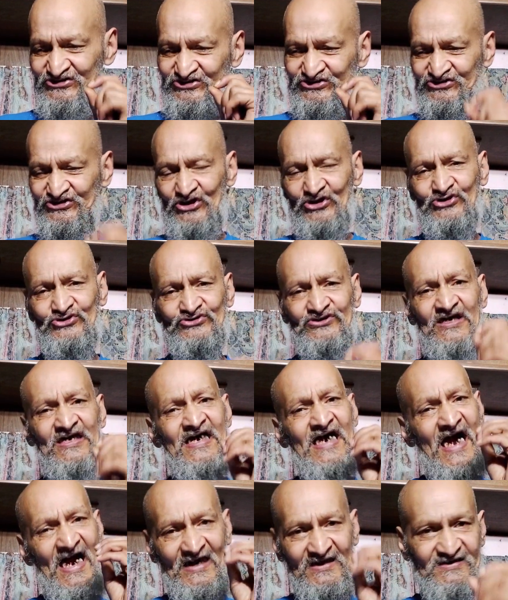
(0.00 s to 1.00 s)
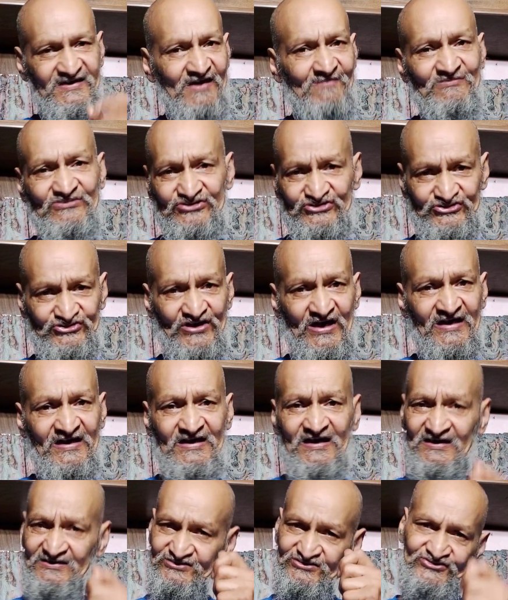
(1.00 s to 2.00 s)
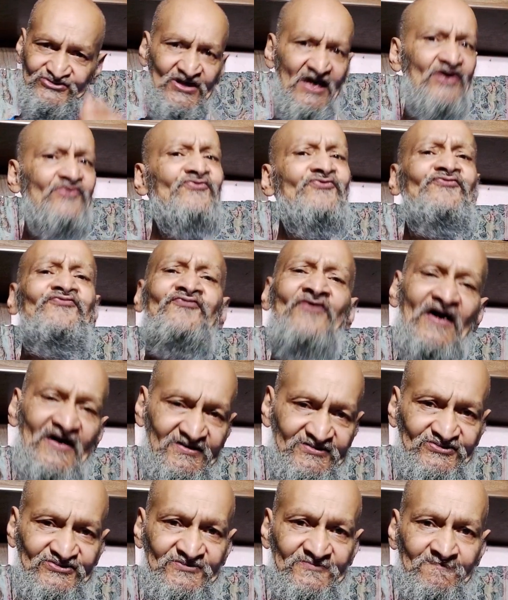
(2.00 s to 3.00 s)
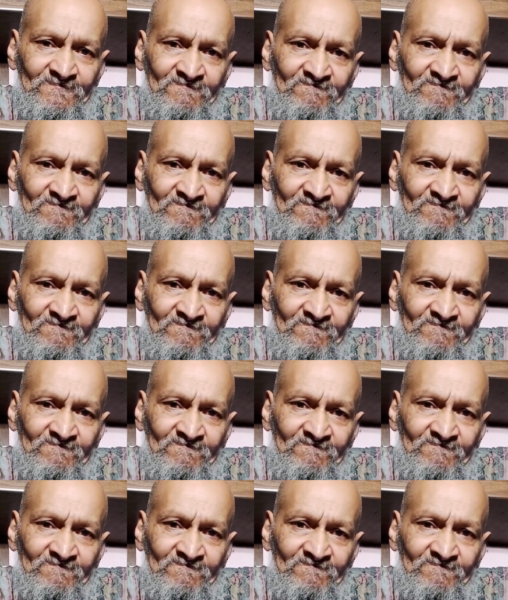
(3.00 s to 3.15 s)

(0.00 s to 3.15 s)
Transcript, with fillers: showed and demonstrated a sacrifice